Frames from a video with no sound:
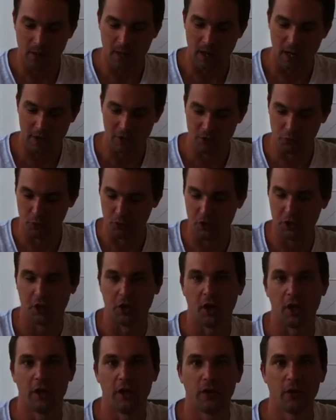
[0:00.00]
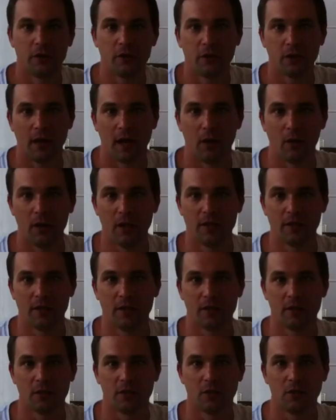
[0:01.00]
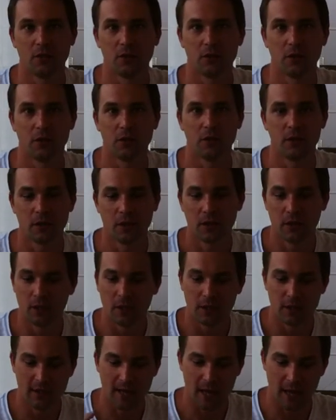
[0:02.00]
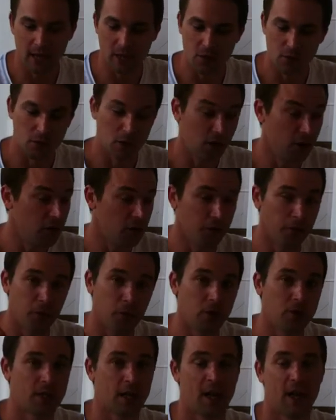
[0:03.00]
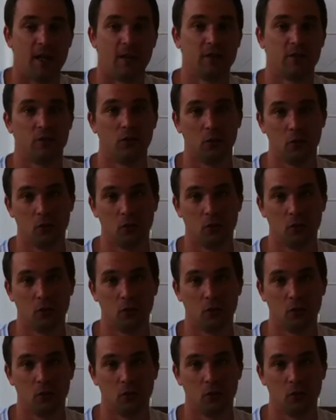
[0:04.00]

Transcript: I just want to show you how easy it is to do. Get into it. The food tastes